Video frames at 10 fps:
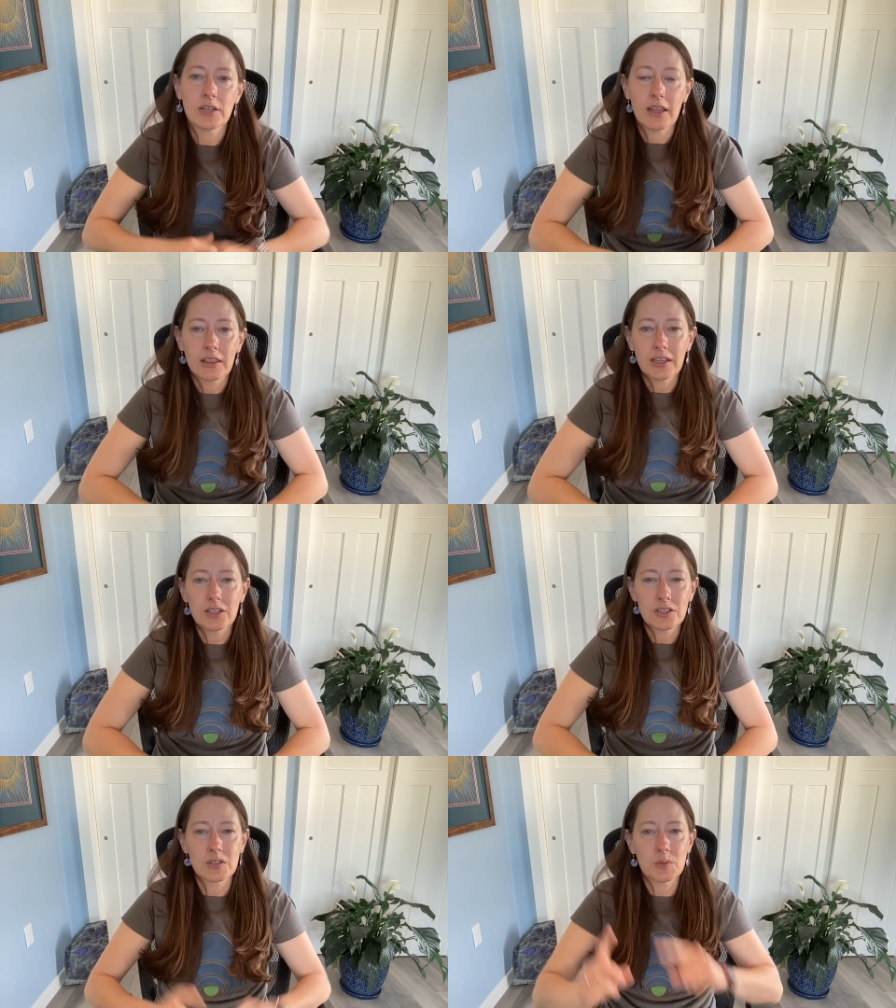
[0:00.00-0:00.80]
I think it
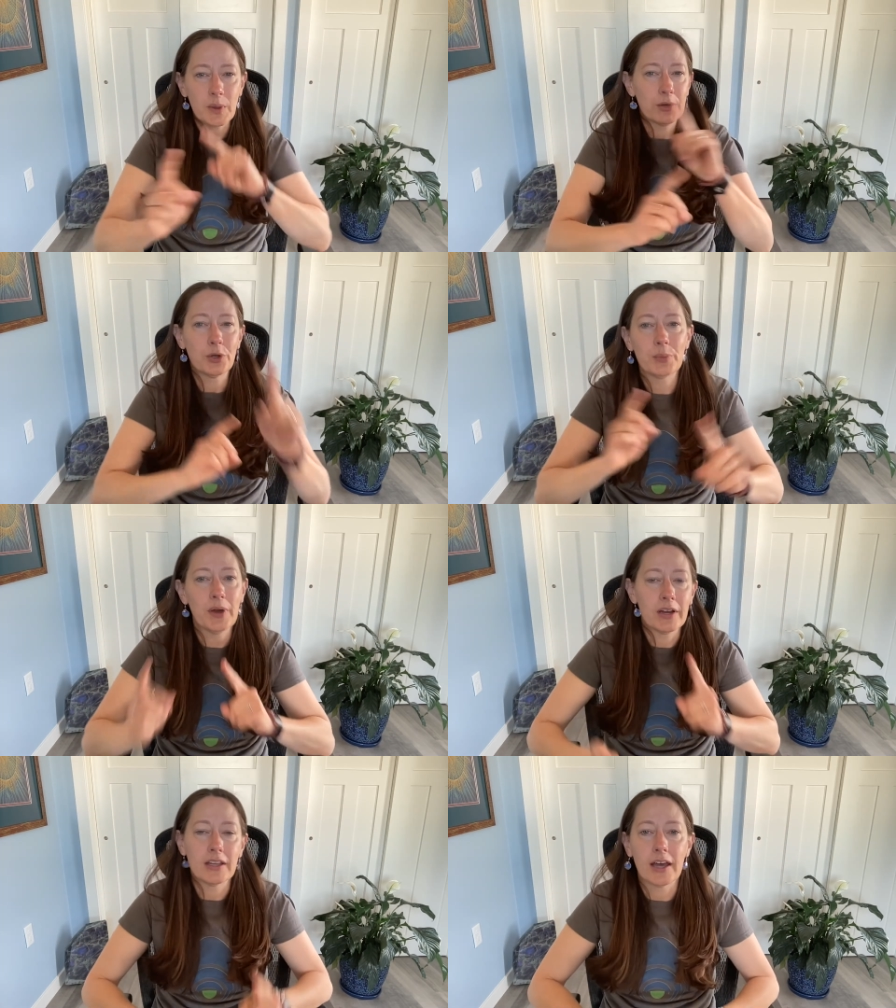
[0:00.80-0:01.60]
just spun her
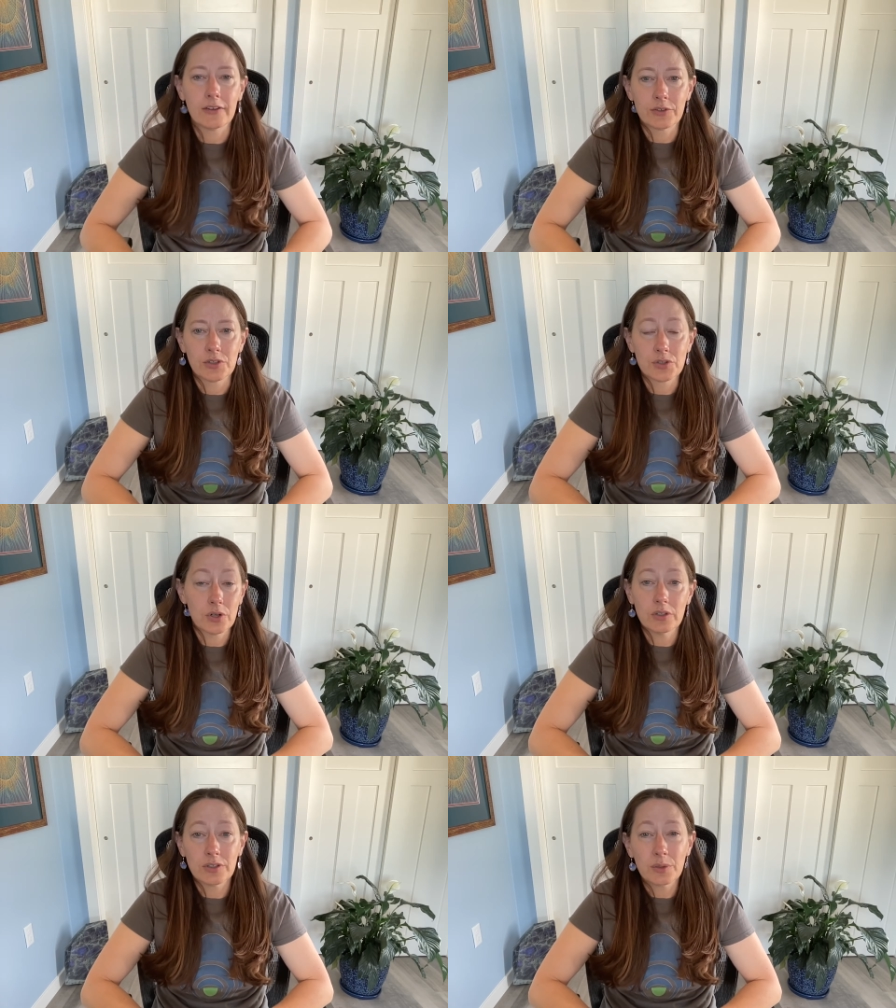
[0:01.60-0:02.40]
body out of
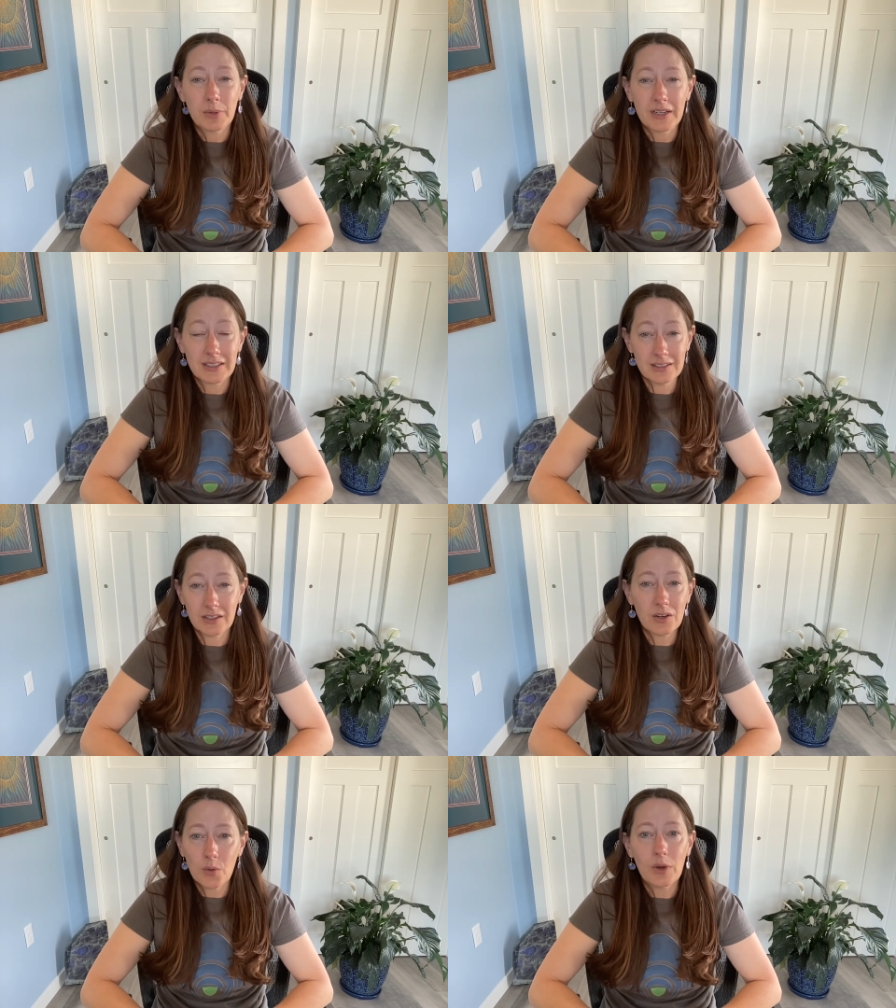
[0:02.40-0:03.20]
control, and her body didn't
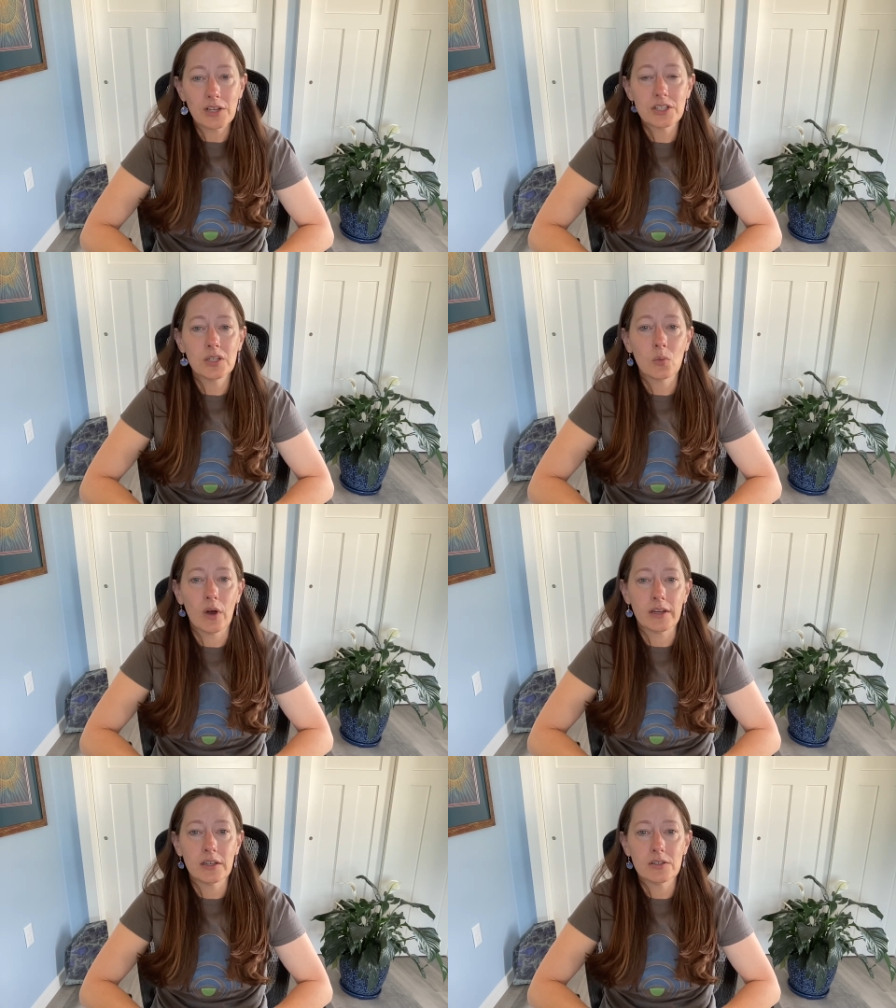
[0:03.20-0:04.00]
know what she
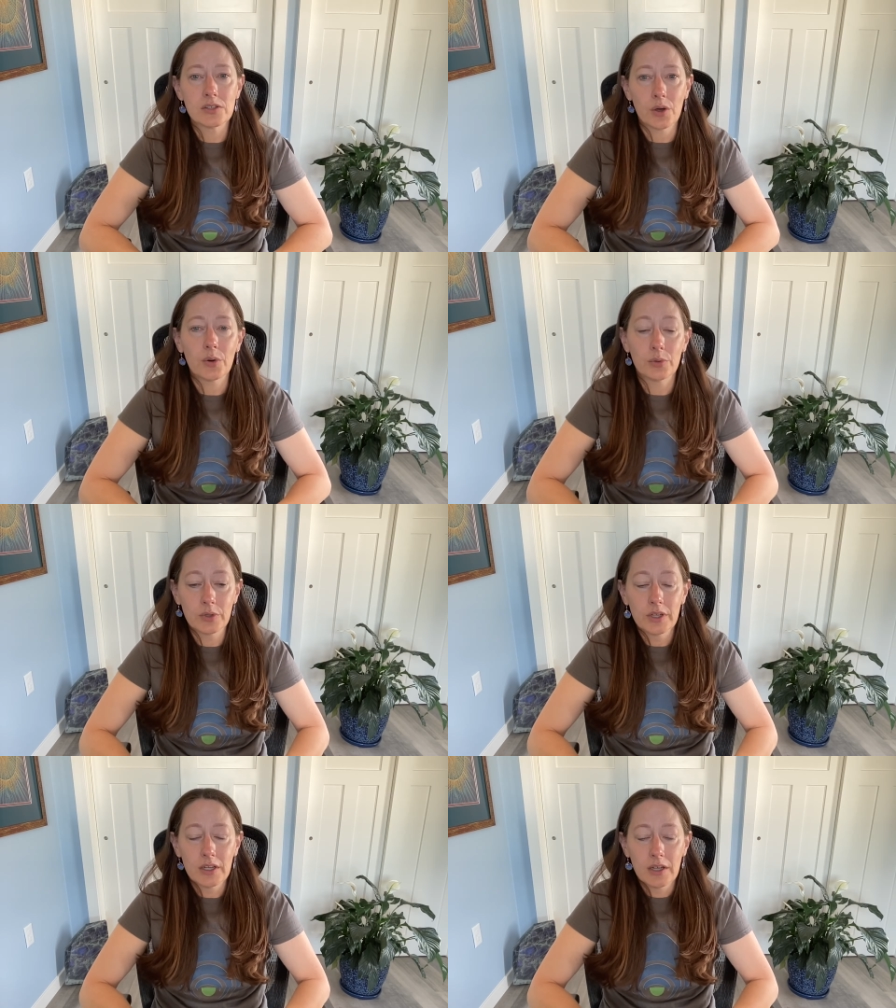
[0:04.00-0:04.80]
wanted. So
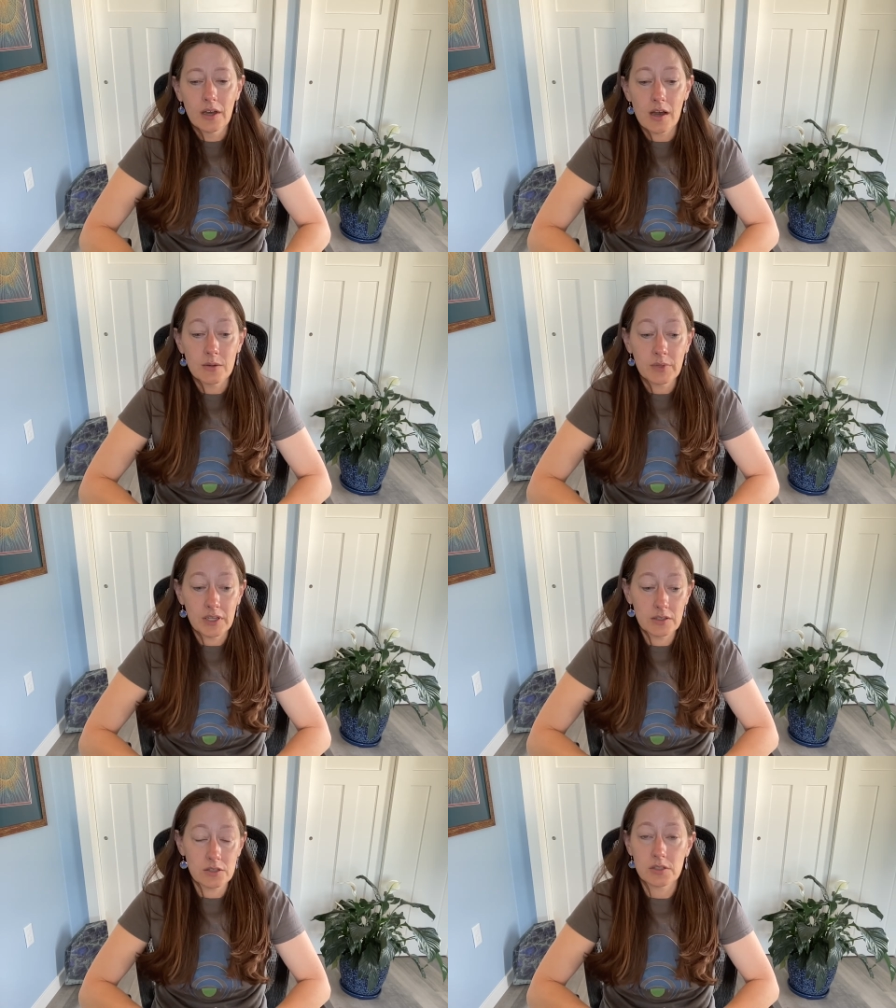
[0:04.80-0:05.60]

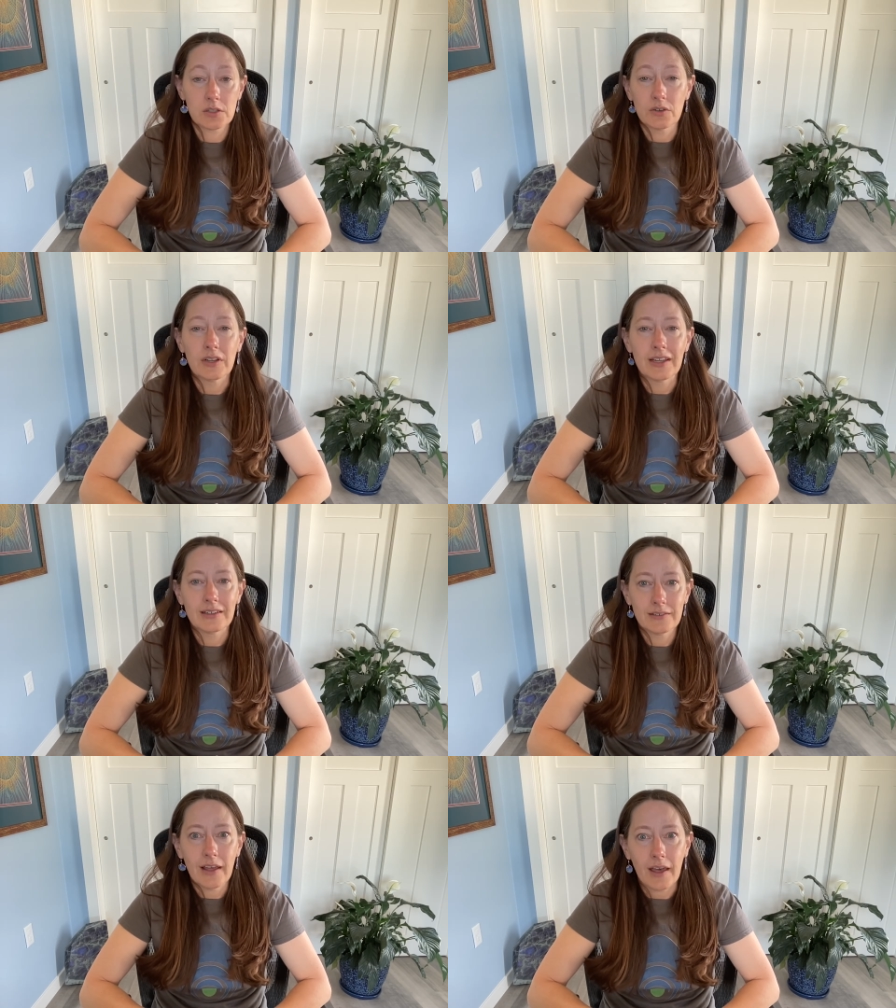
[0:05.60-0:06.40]
it just
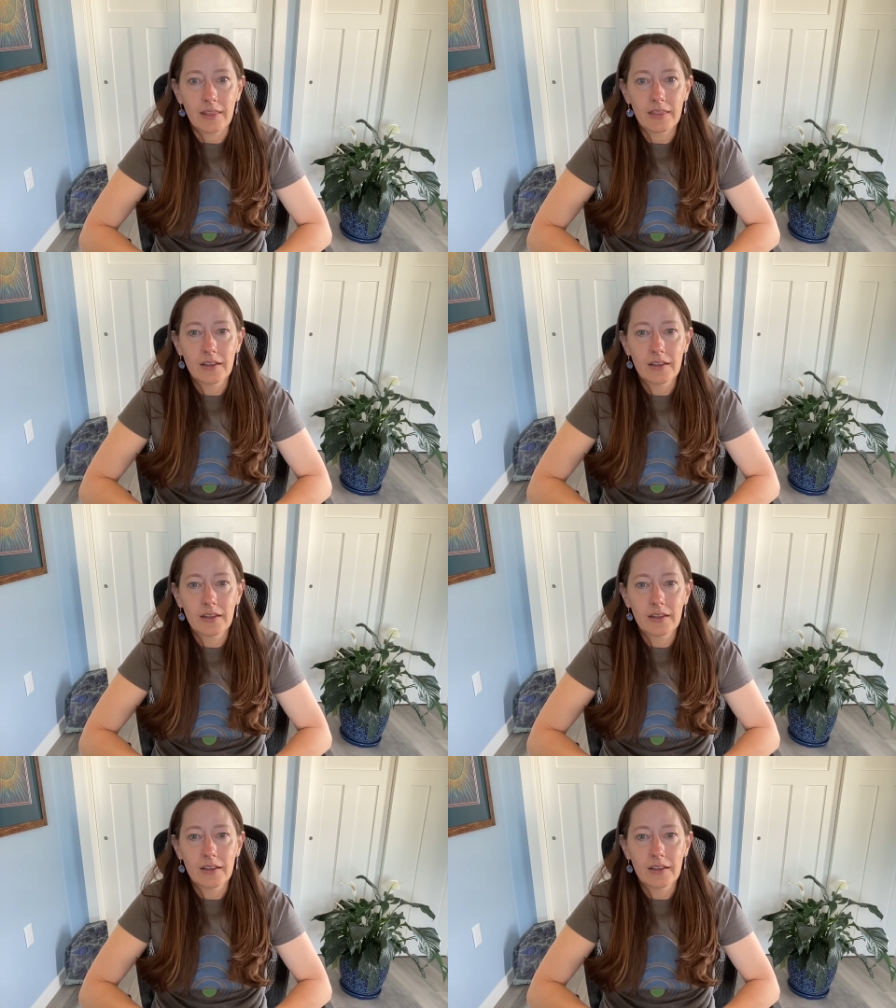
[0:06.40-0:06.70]
created death.